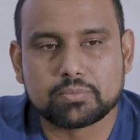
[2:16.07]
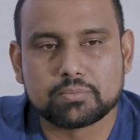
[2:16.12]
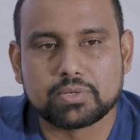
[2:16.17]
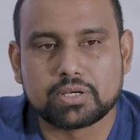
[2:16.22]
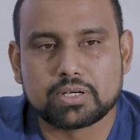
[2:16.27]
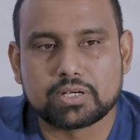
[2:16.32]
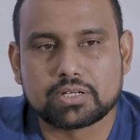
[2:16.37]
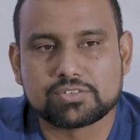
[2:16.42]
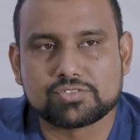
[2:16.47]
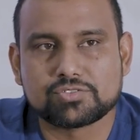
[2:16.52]

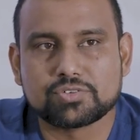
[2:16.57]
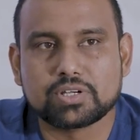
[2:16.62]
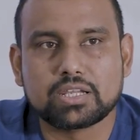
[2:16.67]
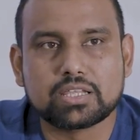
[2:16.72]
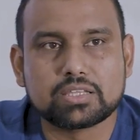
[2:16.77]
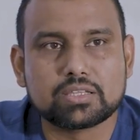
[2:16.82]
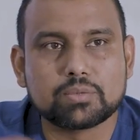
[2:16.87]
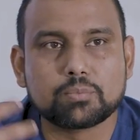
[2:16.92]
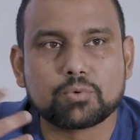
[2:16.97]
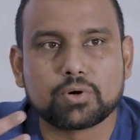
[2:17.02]
but it's
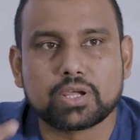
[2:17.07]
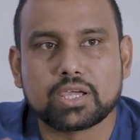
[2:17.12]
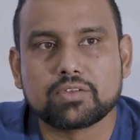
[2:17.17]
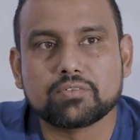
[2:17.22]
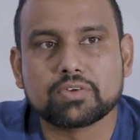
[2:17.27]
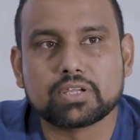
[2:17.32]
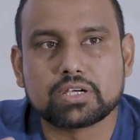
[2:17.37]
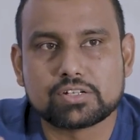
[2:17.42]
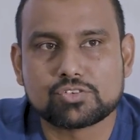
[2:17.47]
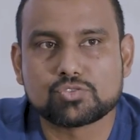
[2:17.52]
really the brain
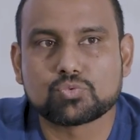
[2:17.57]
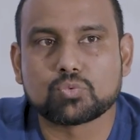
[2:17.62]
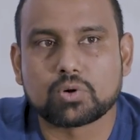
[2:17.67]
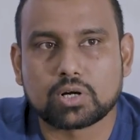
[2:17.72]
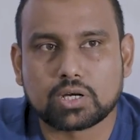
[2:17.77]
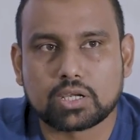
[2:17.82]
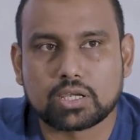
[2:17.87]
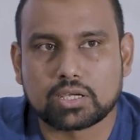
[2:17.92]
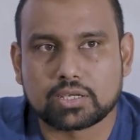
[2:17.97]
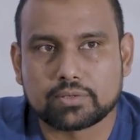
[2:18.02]
where it's
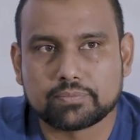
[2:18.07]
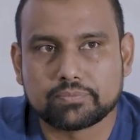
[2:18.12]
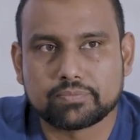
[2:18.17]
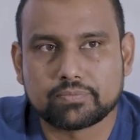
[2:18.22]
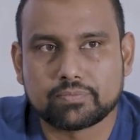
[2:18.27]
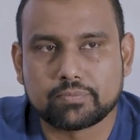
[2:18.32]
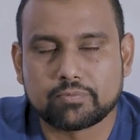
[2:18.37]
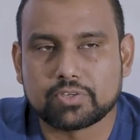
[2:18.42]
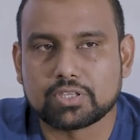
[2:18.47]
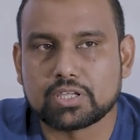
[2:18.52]
working
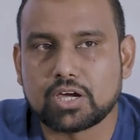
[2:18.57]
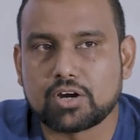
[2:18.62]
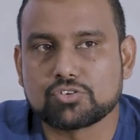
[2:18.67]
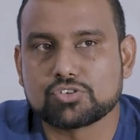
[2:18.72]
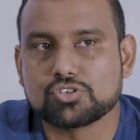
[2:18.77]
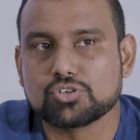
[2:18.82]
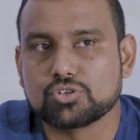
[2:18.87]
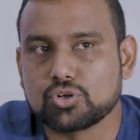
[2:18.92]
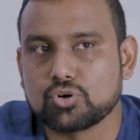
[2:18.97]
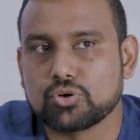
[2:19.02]

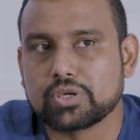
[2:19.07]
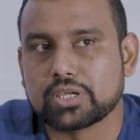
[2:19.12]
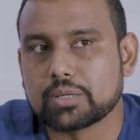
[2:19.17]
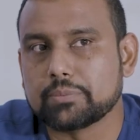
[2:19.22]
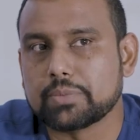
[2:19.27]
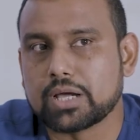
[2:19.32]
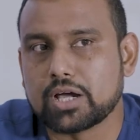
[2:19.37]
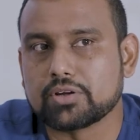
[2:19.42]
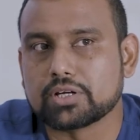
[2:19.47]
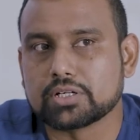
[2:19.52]
without you knowing
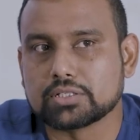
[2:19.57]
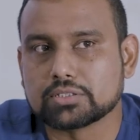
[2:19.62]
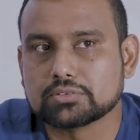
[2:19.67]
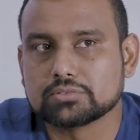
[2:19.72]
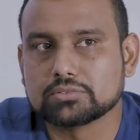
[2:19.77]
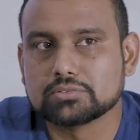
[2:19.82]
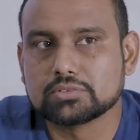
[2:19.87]
about it,